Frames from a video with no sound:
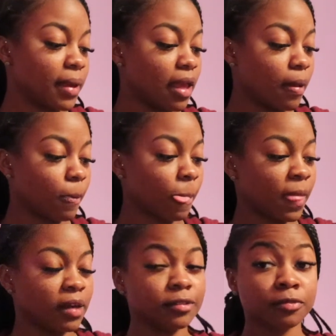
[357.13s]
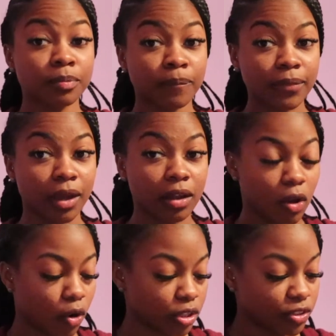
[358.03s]
me a
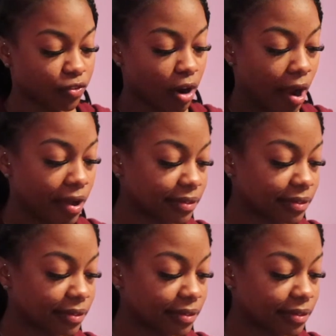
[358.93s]
large fry.